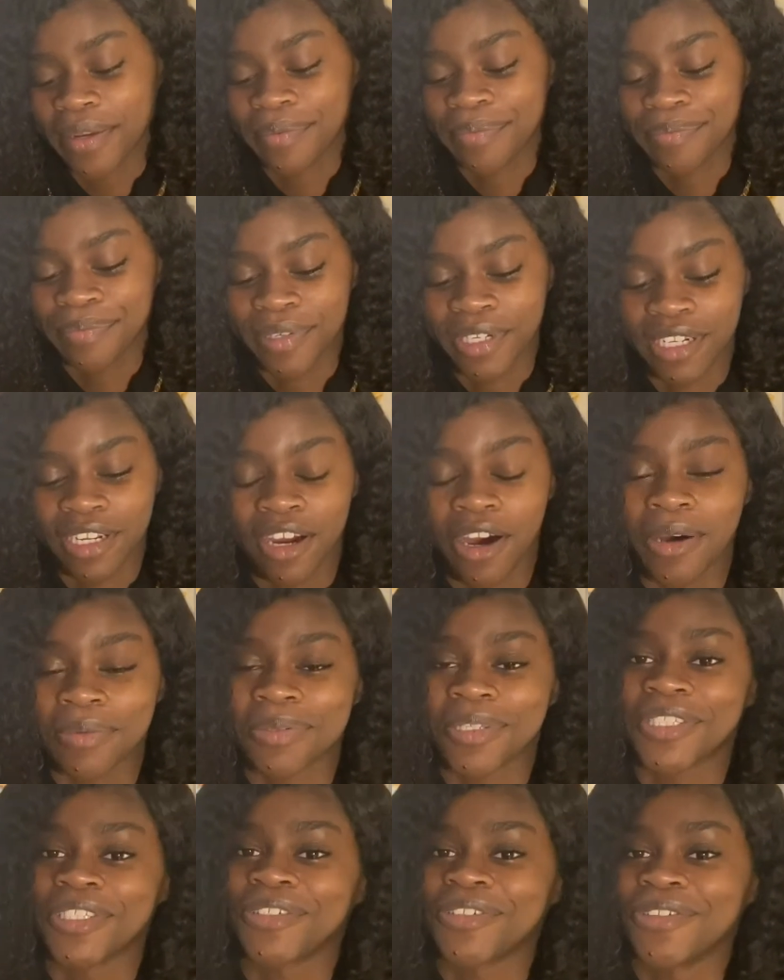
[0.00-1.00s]
put an
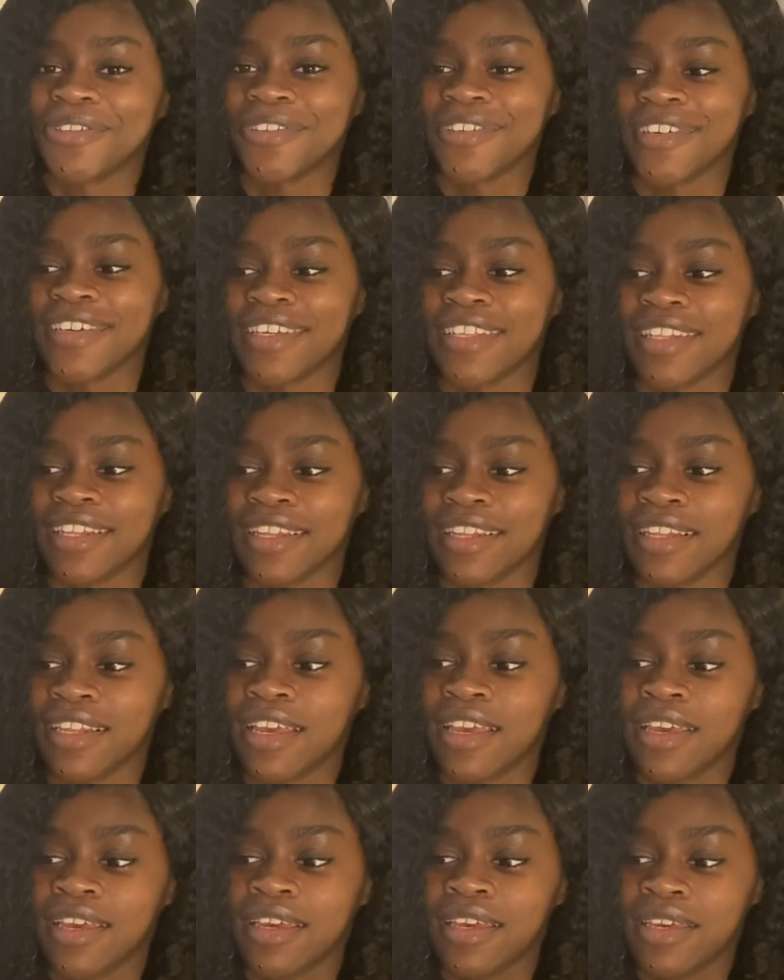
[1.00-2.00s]
obstacle in
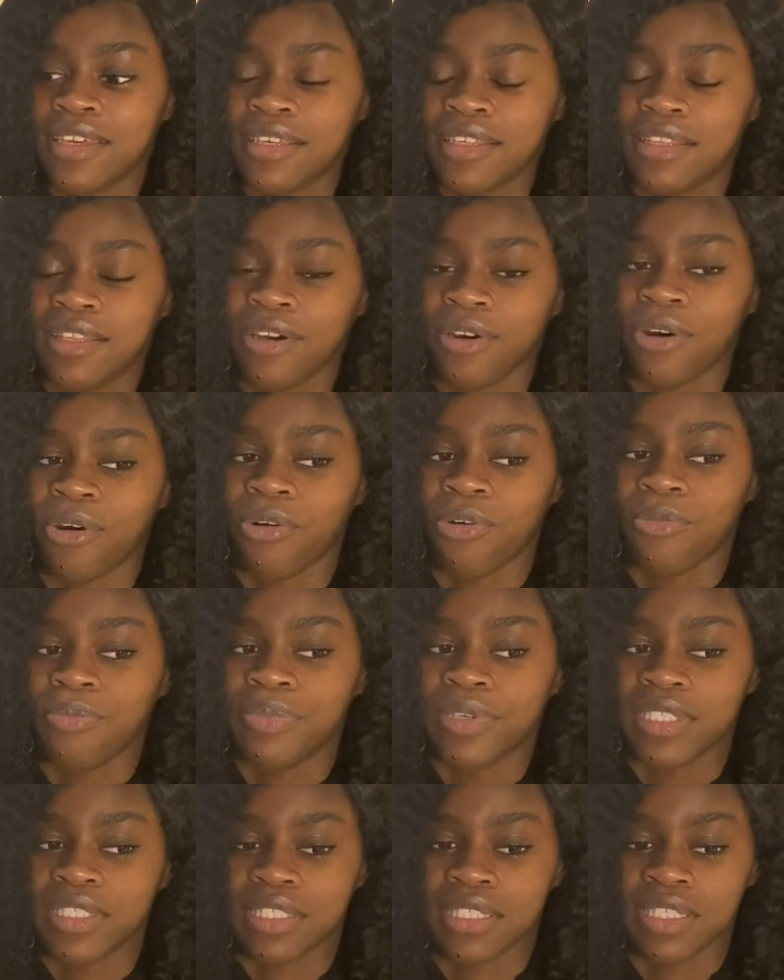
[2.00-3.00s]
the whole
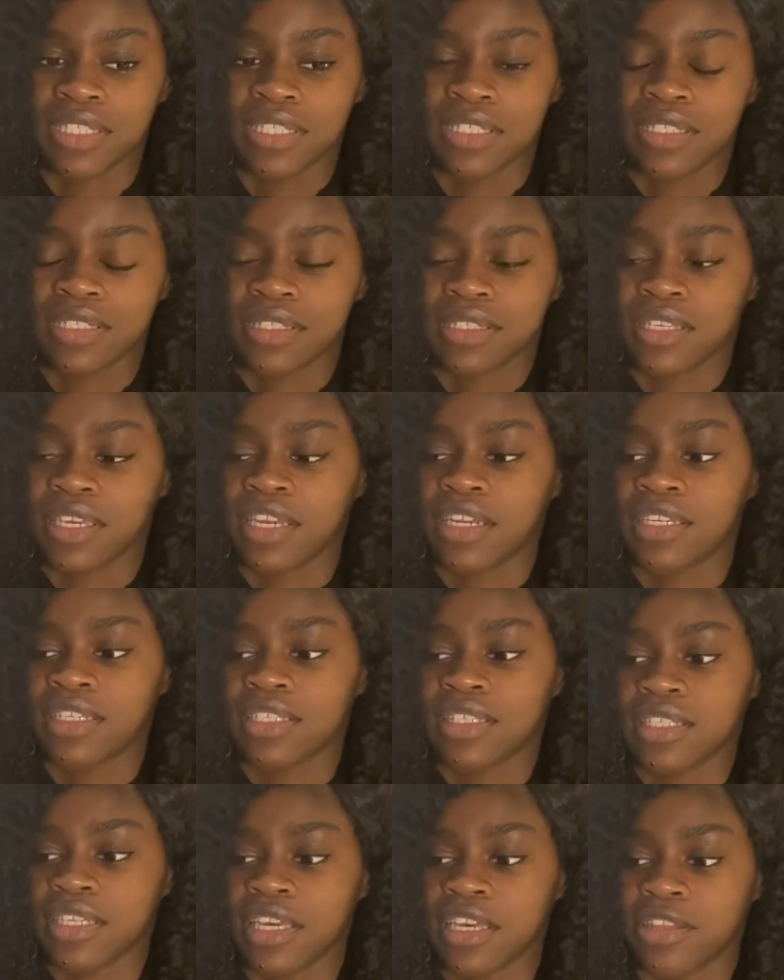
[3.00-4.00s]
business getting it
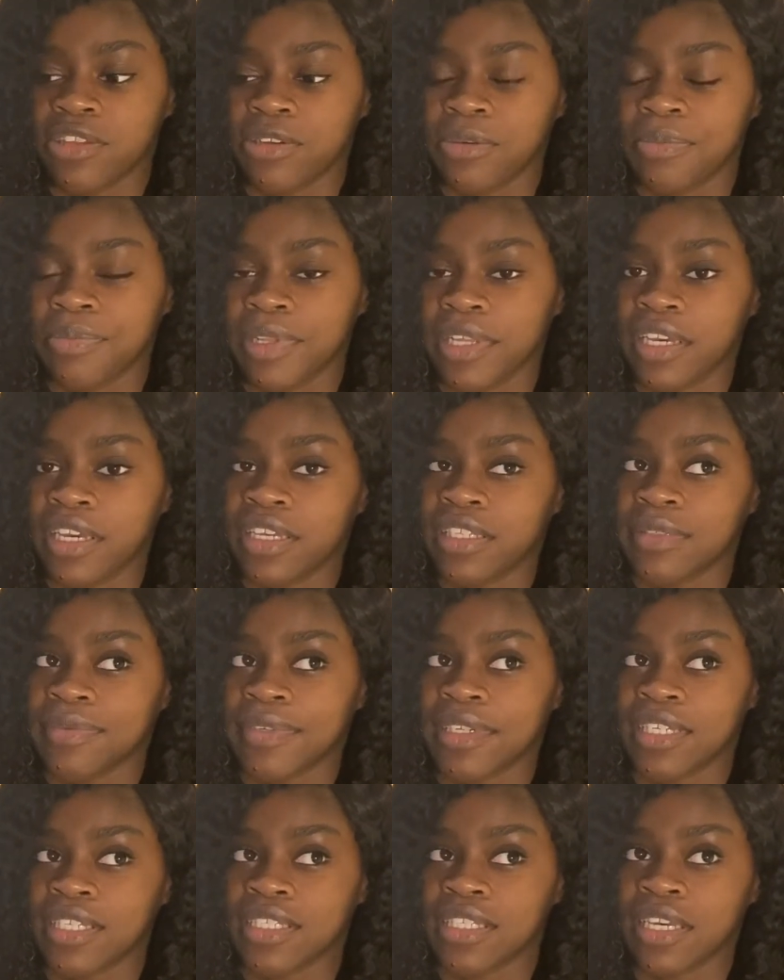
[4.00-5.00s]
together plans,
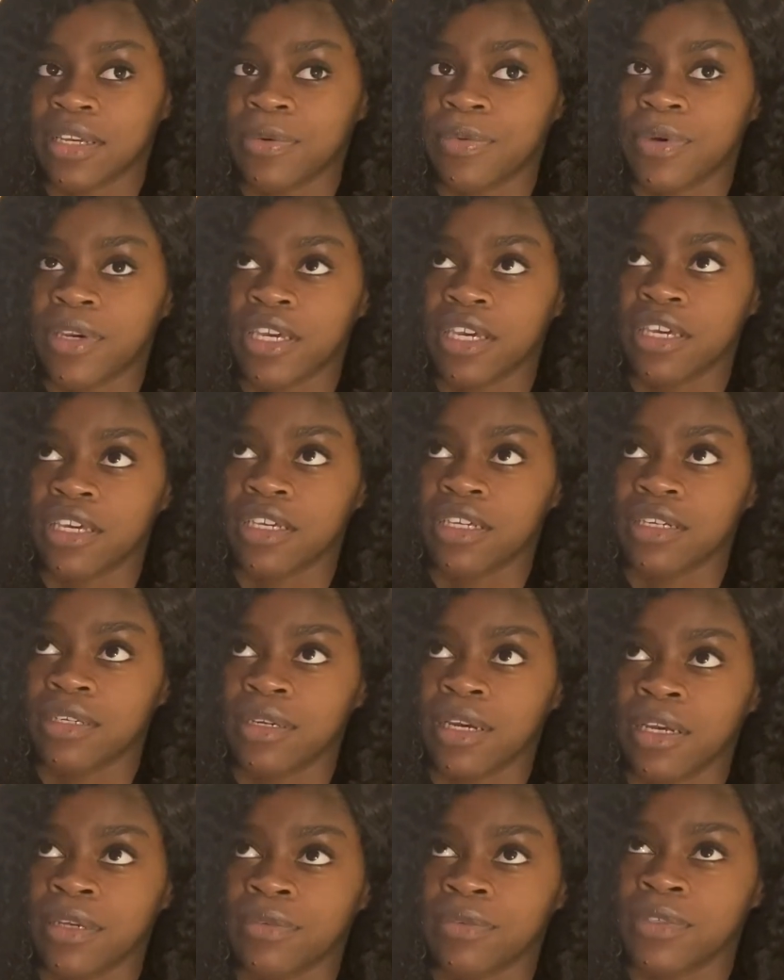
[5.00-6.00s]
because I
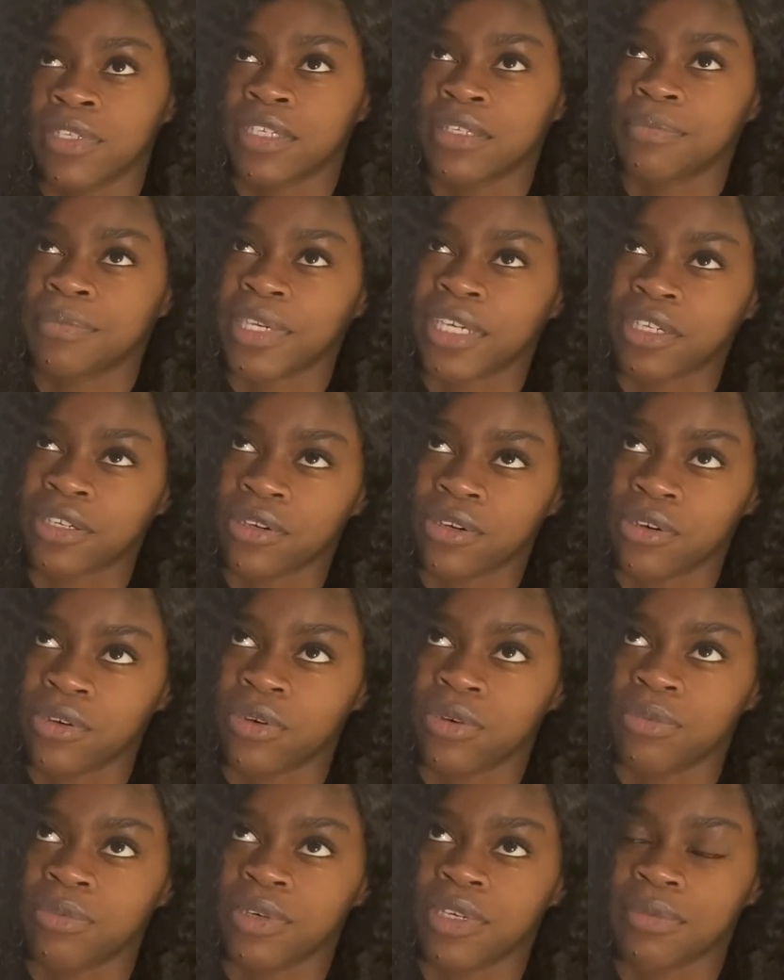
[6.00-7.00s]
went back
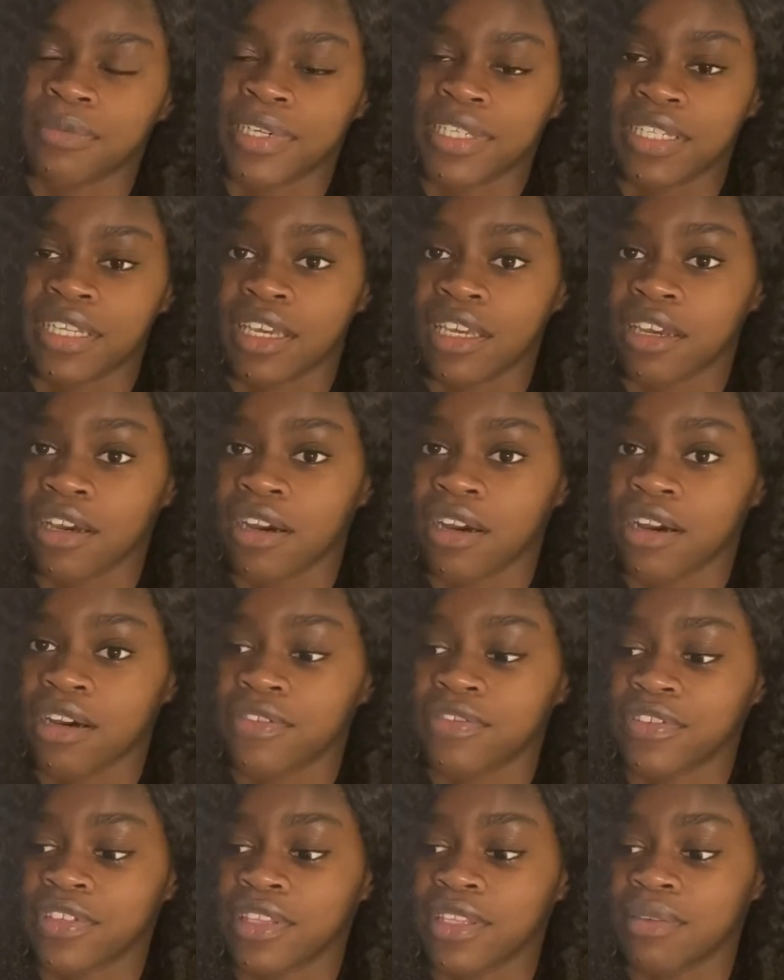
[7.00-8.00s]
home on my day off,
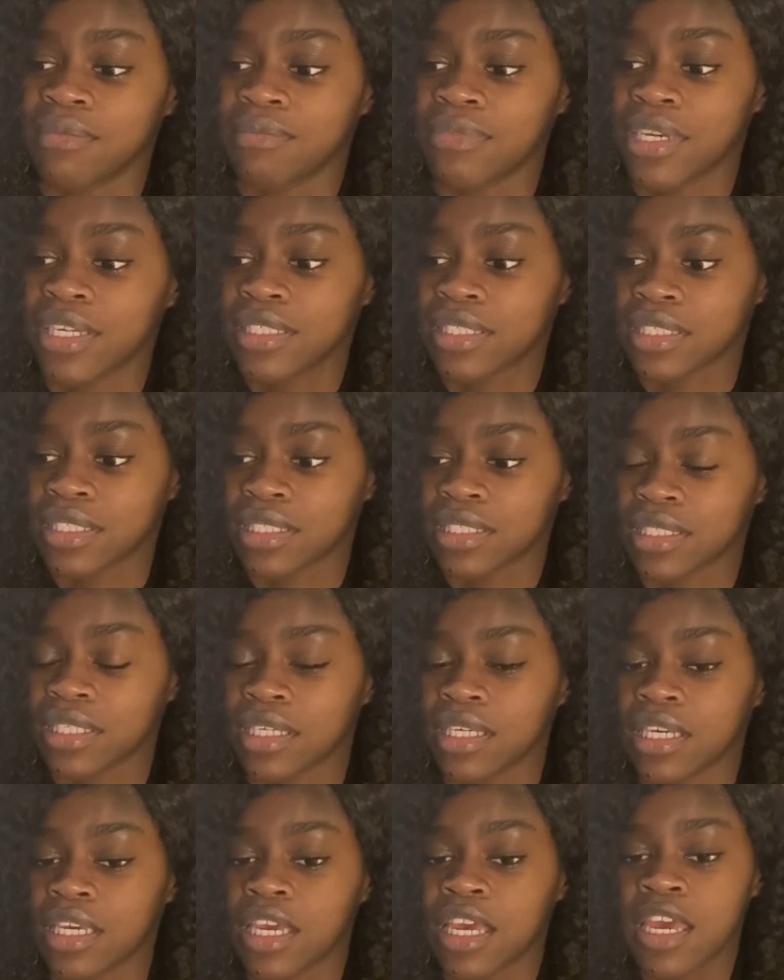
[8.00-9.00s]
and then
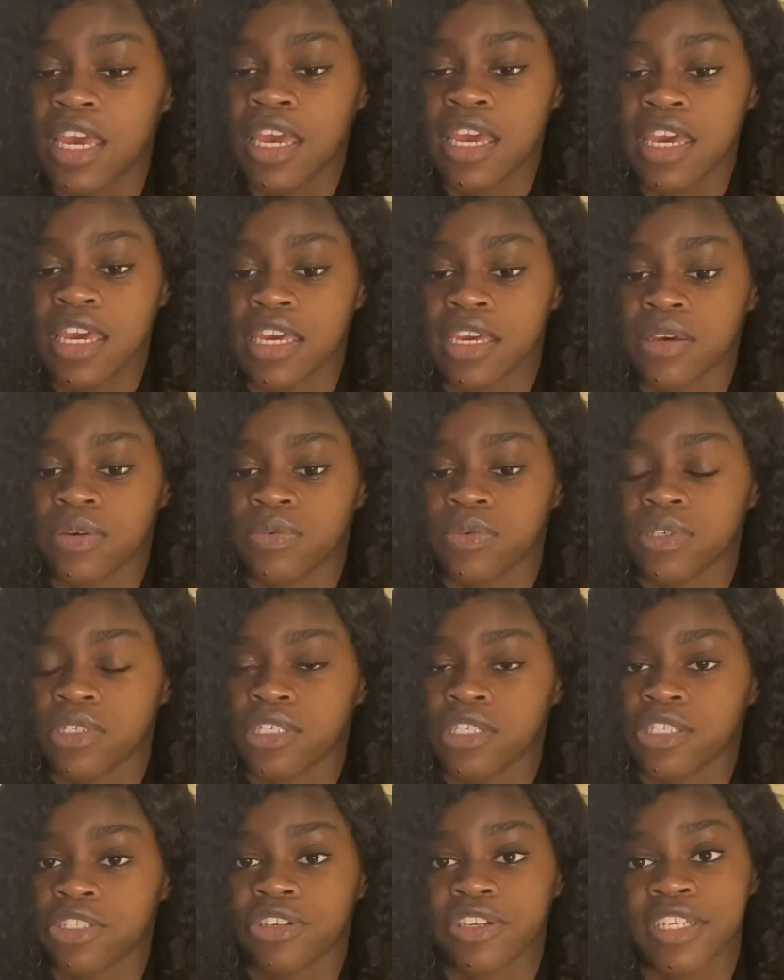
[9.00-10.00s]
basically it
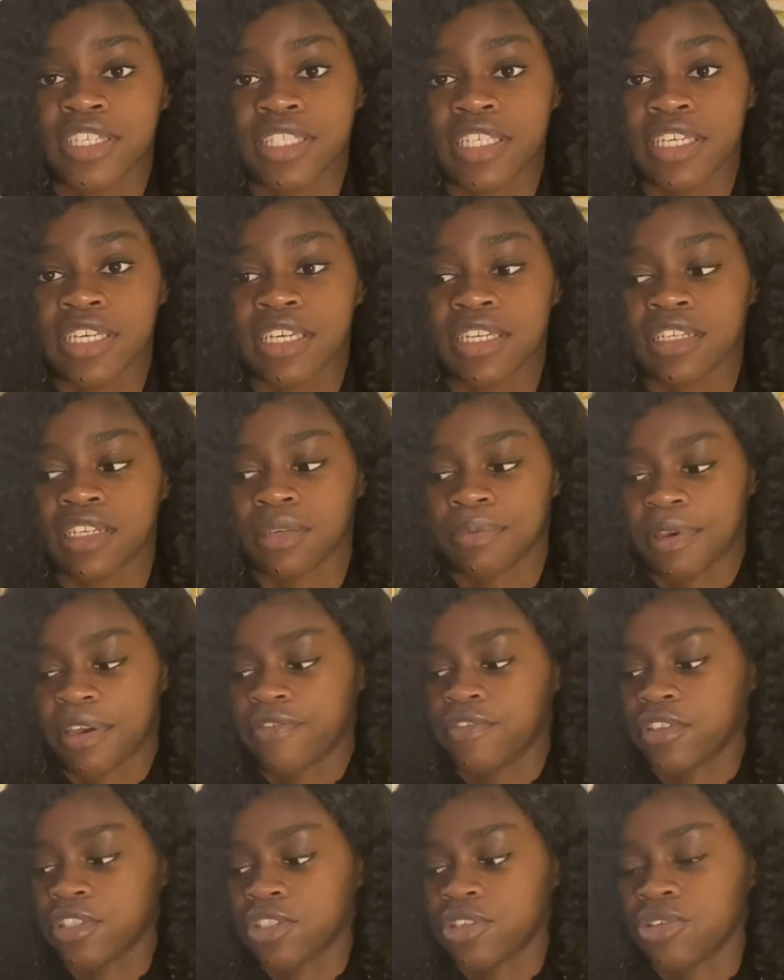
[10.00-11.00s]
was crazy. Ended up
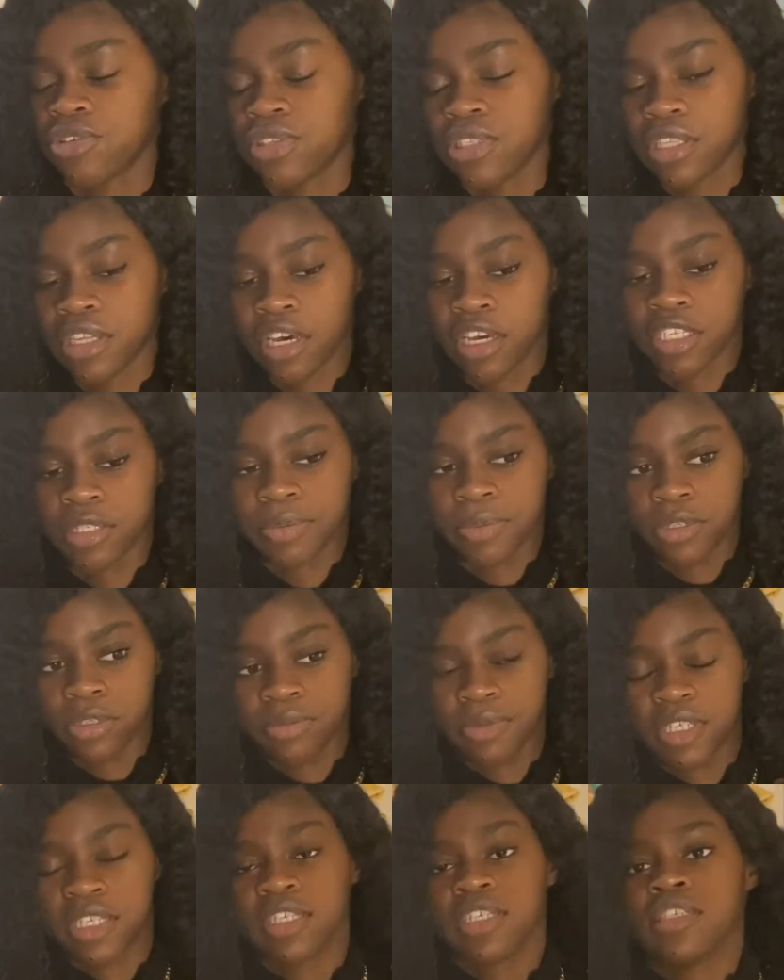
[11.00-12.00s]
having to go to the hospital
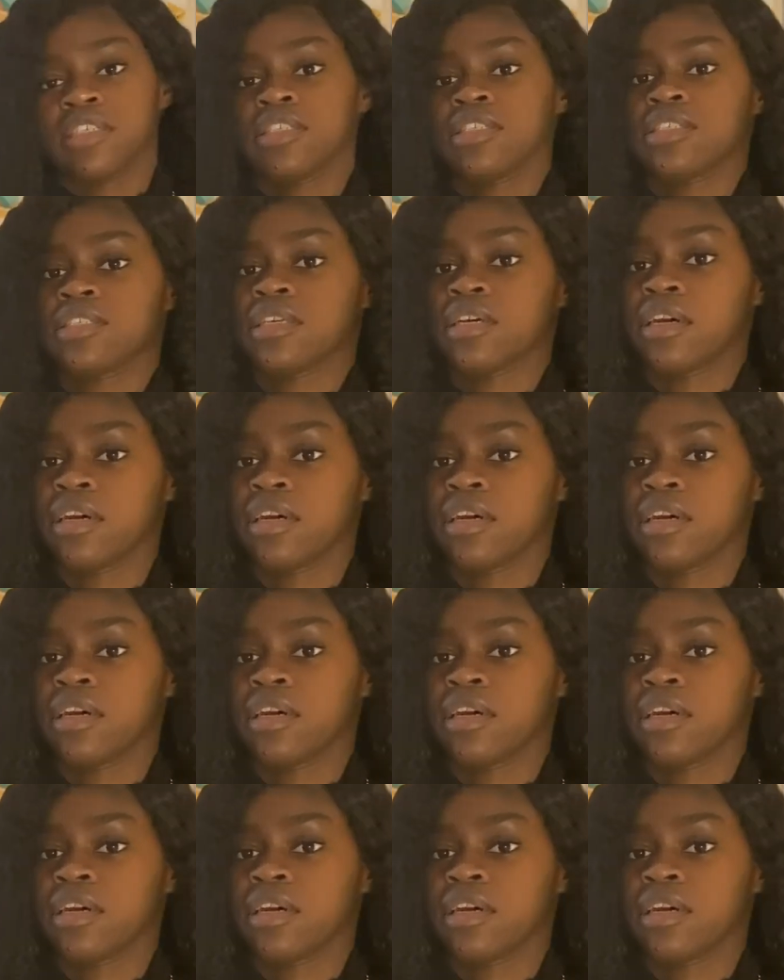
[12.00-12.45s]
because